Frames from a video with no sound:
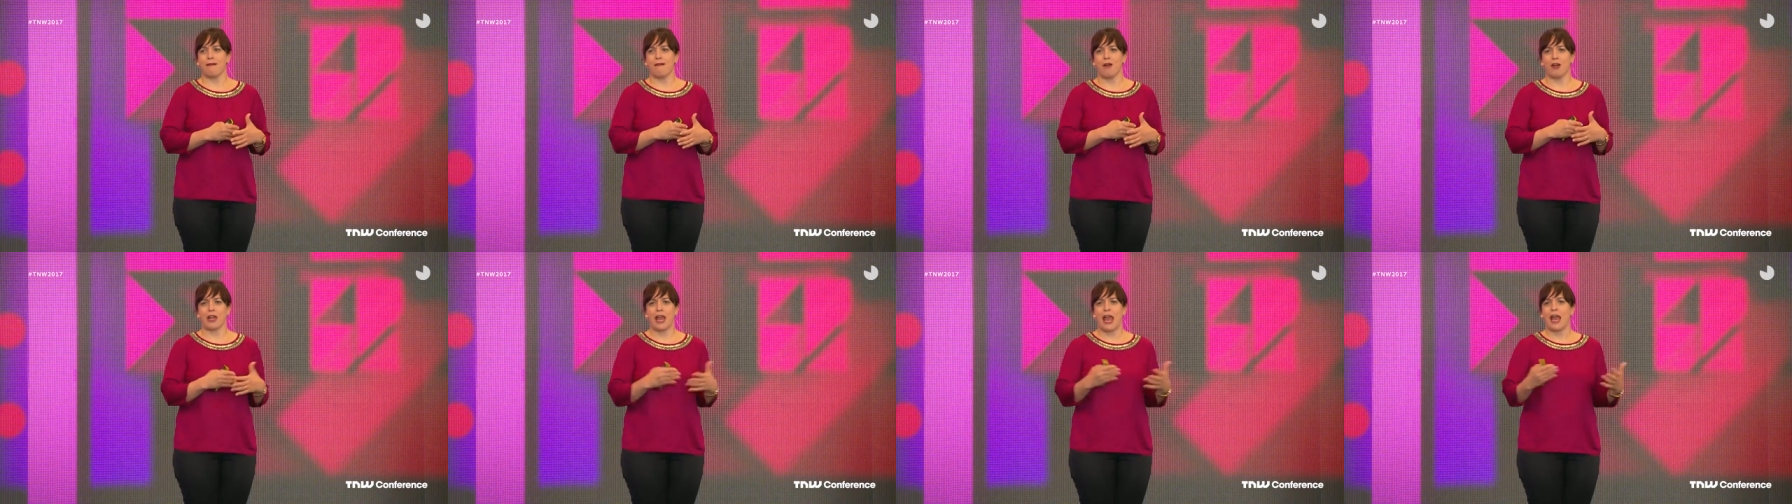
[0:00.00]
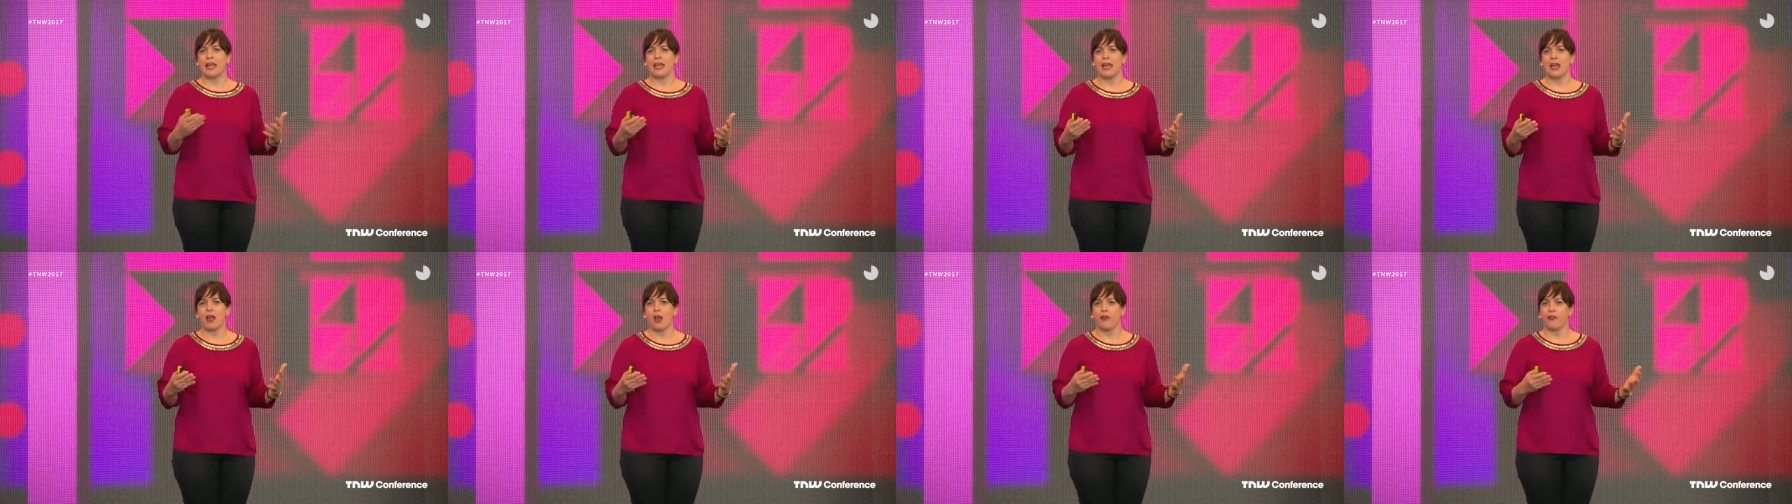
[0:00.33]
on
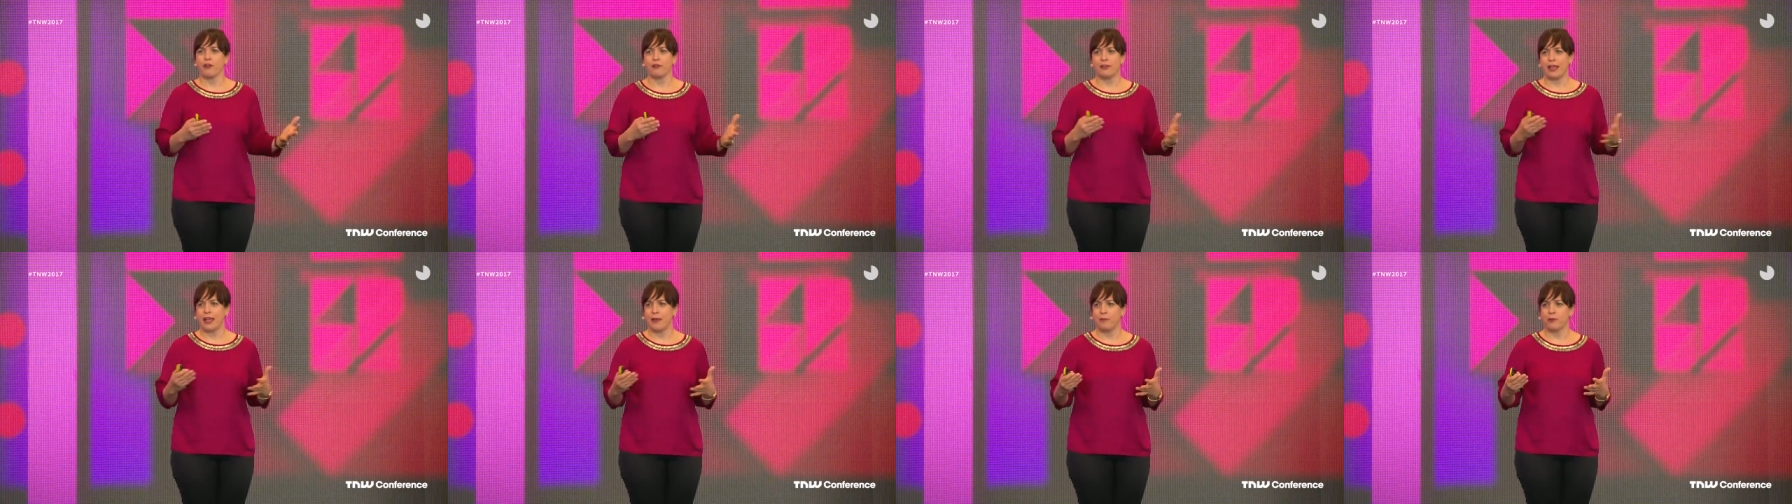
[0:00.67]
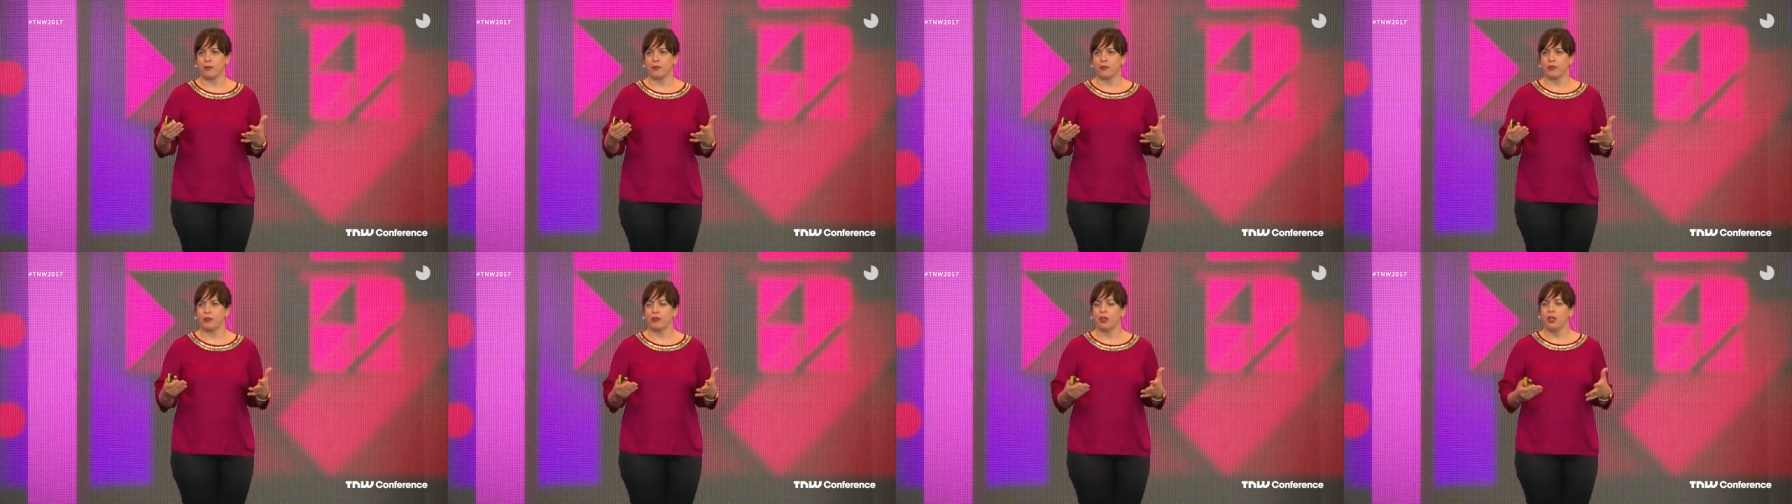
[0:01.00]
any other
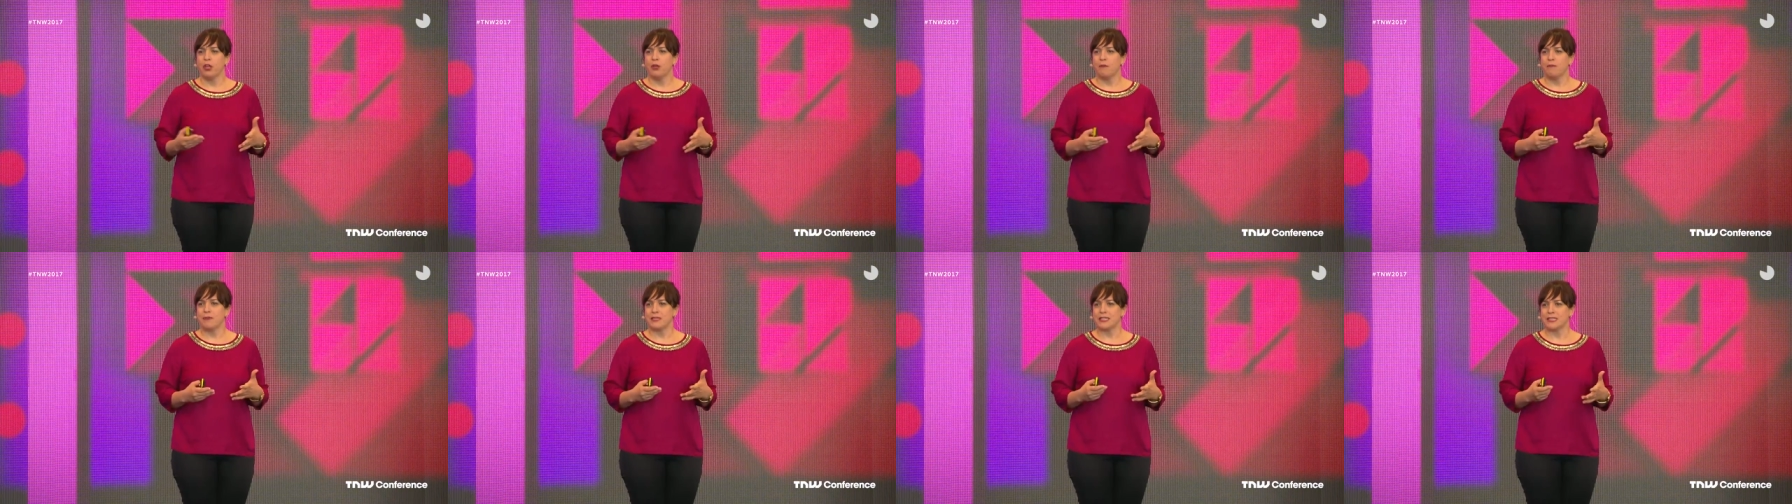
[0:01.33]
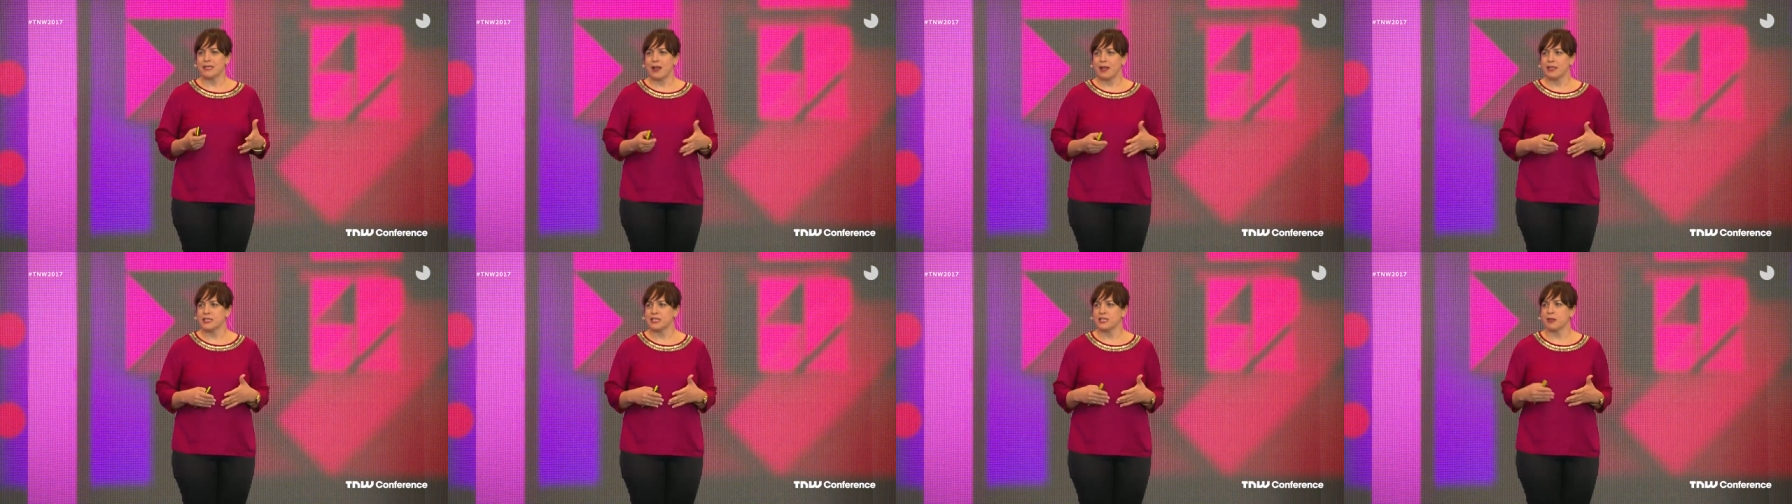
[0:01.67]
label
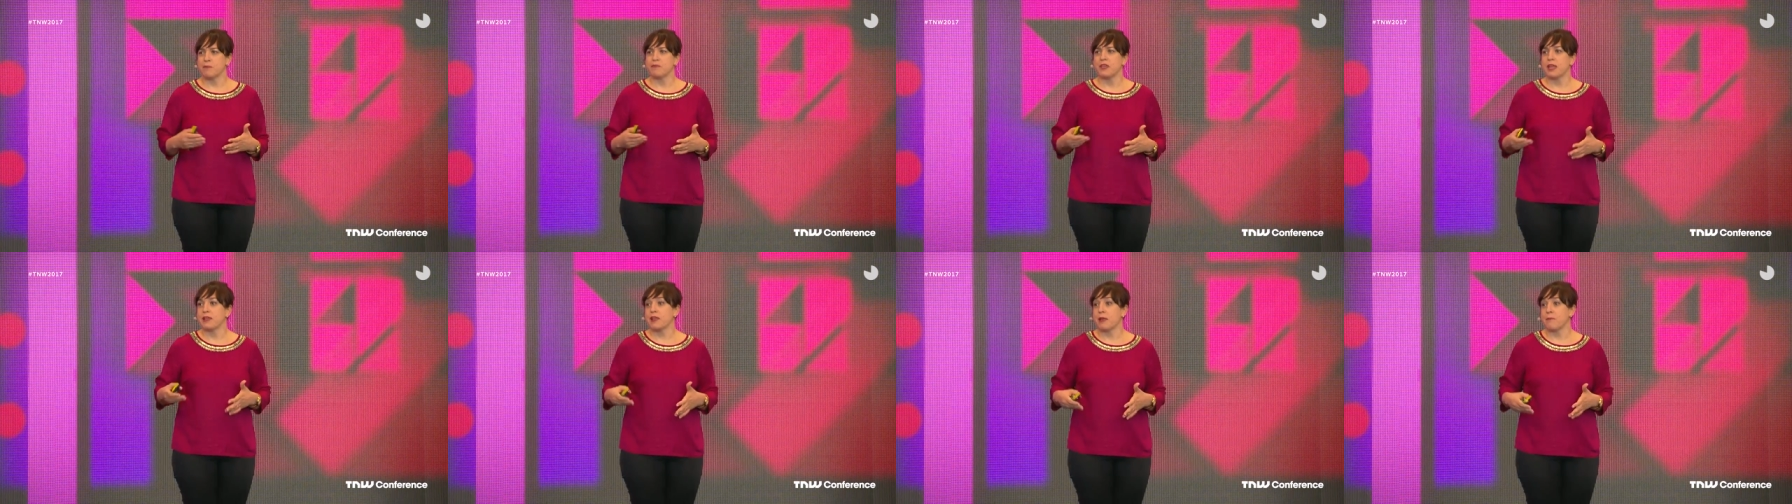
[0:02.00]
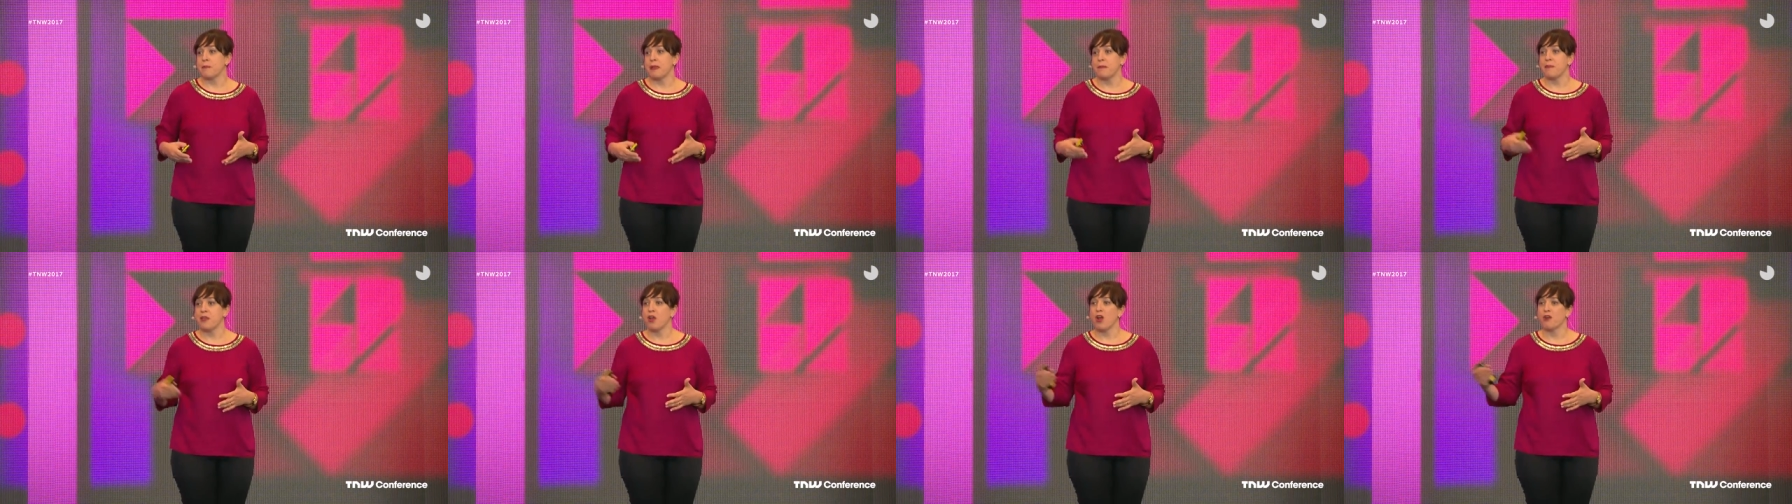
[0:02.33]
besides something
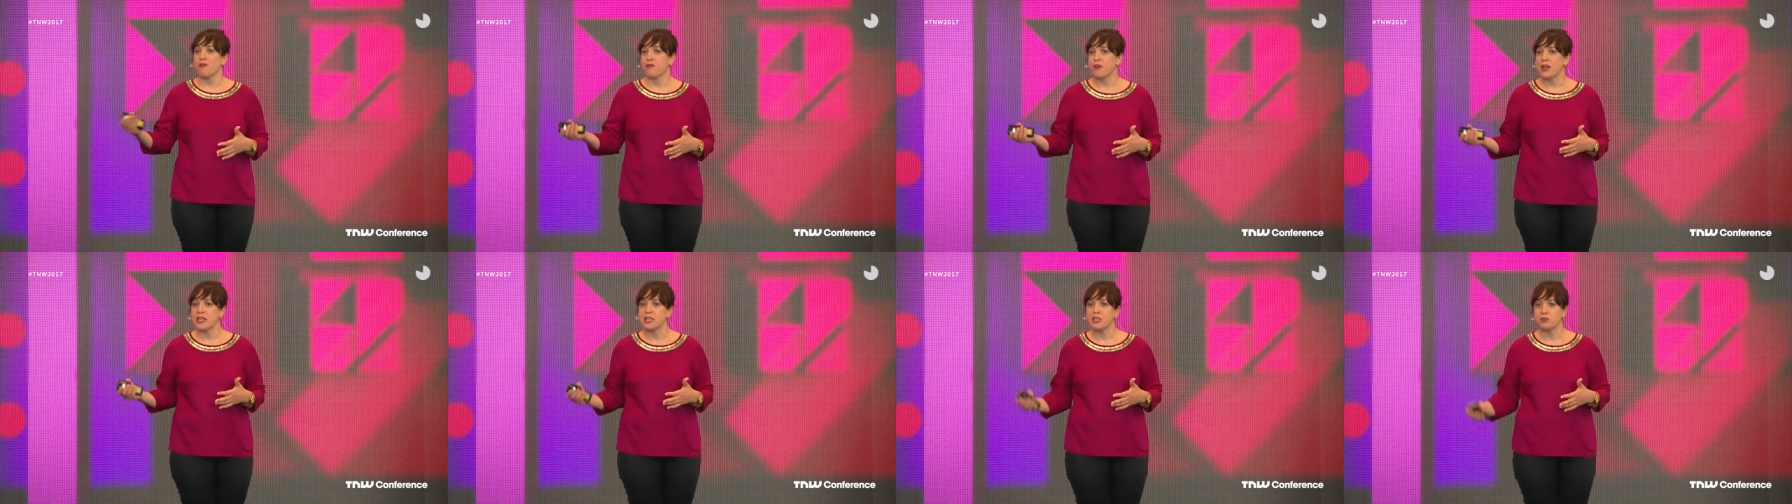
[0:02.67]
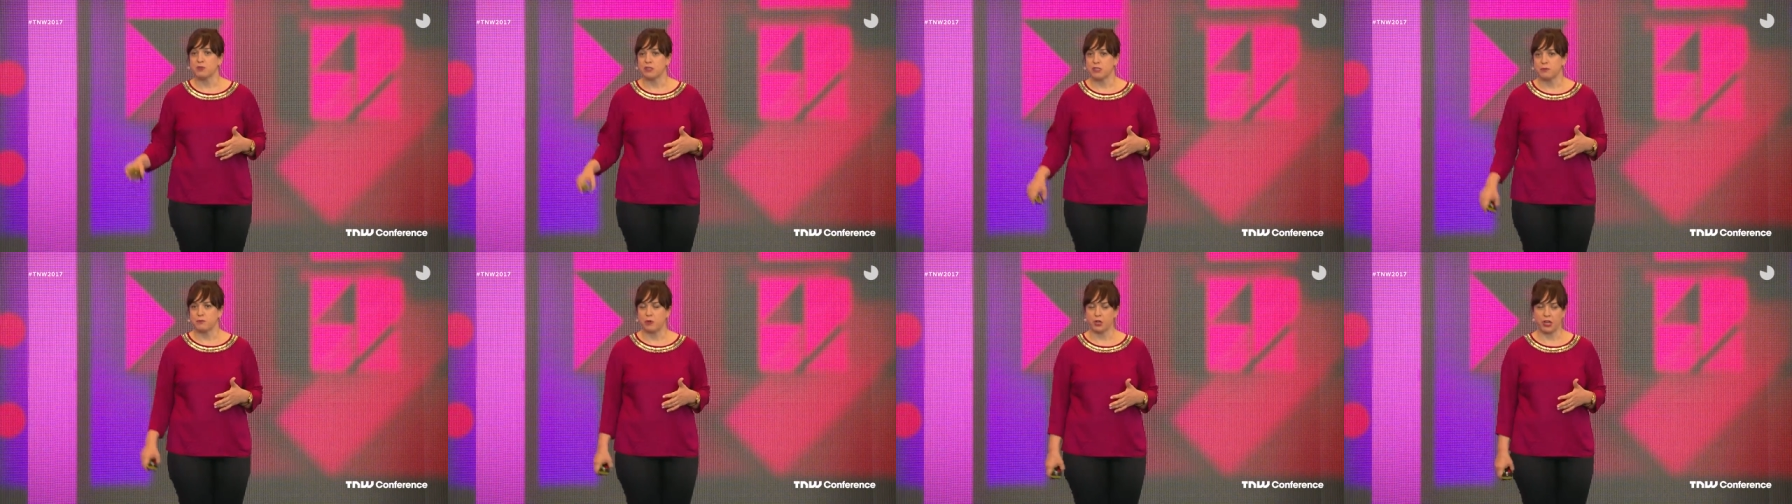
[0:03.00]
that maybe our friends